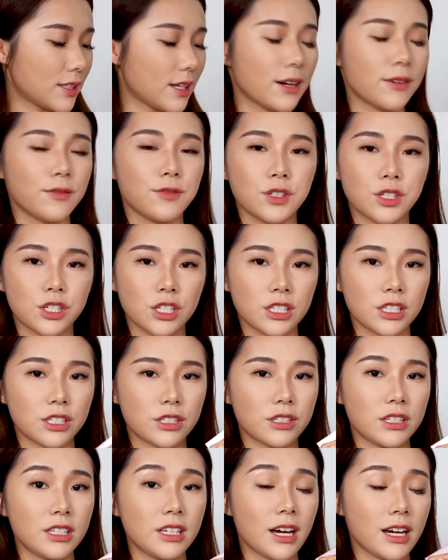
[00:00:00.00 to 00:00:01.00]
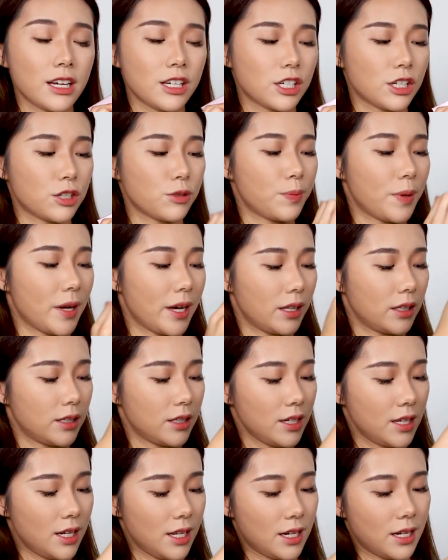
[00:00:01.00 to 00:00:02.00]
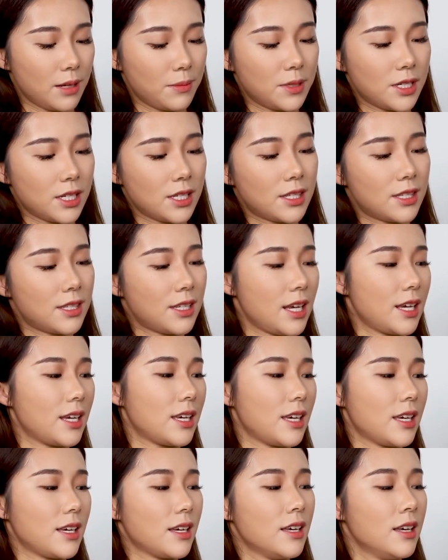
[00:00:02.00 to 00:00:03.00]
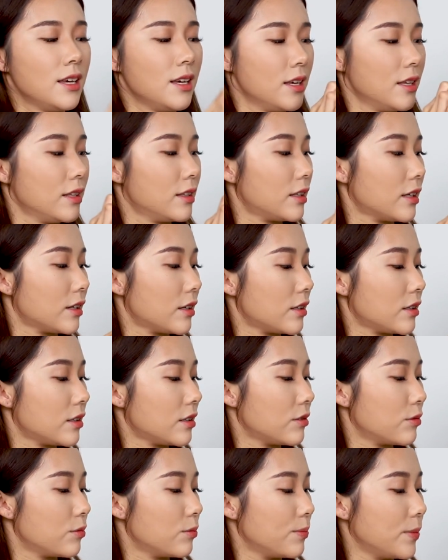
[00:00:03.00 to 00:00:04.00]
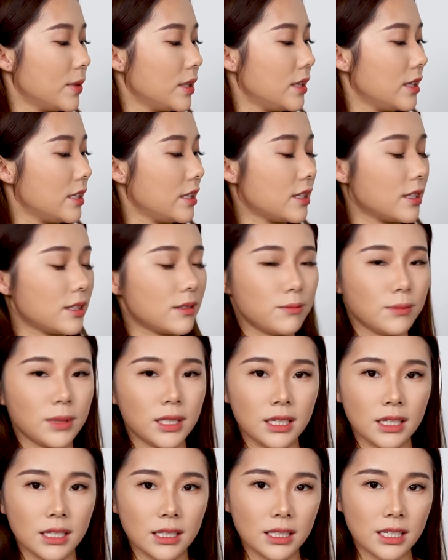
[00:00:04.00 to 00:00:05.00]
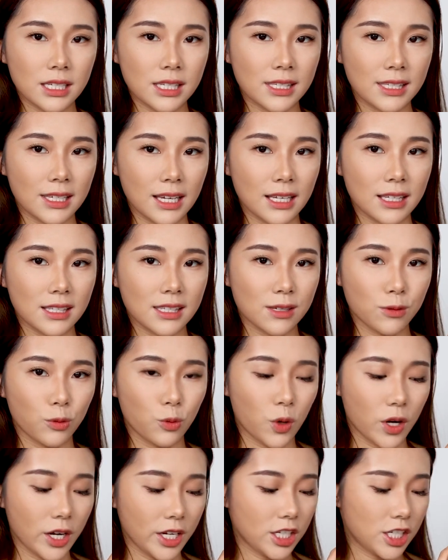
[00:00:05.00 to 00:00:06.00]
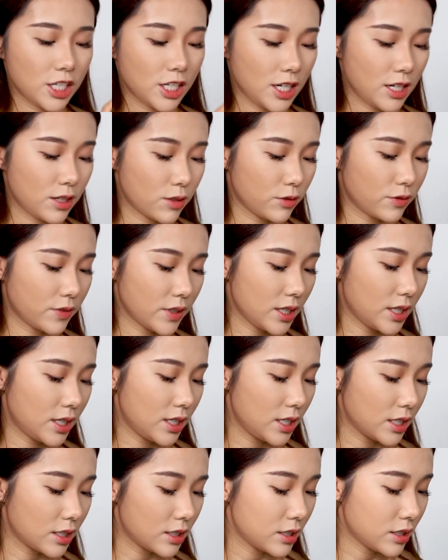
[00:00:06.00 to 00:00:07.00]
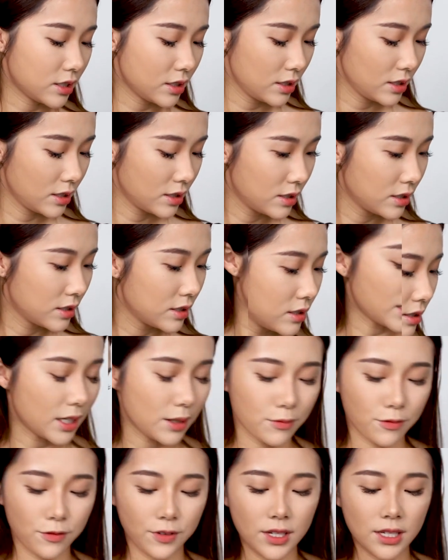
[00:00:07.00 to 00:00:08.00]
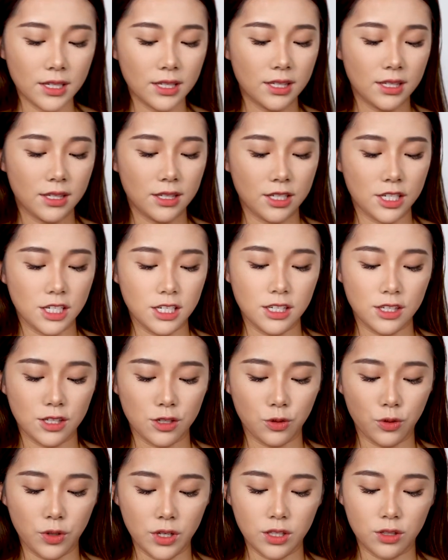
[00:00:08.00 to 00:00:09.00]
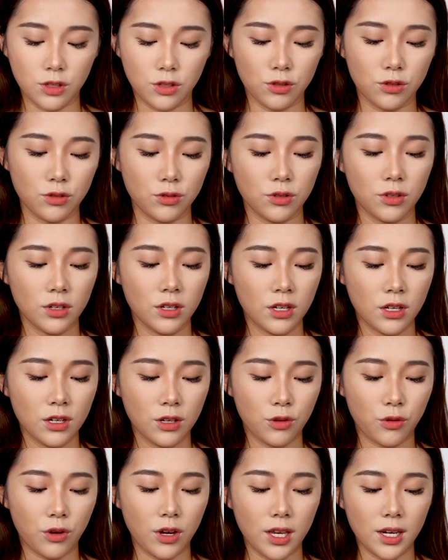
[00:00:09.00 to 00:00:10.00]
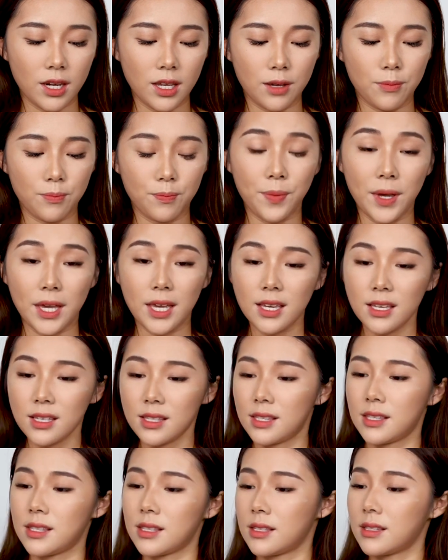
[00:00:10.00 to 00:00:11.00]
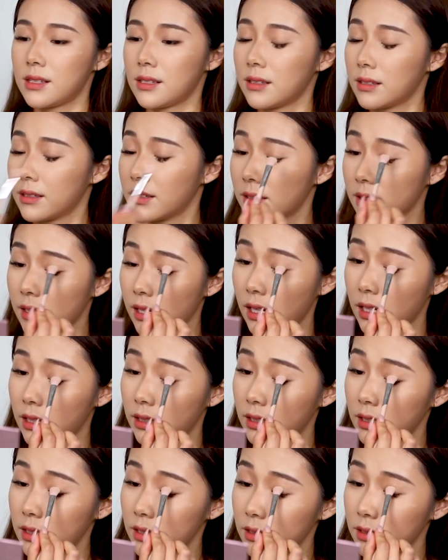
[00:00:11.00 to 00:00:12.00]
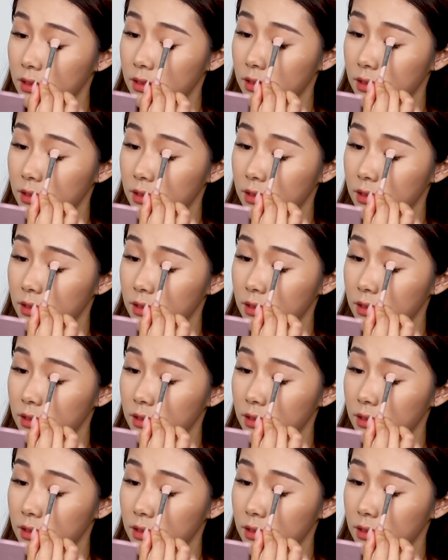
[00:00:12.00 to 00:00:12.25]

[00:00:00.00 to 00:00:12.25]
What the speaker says: Star Visionary eyeshadow palette, and I'm just taking the Manila Sands white shade over here. And I'm first just going to create a base color.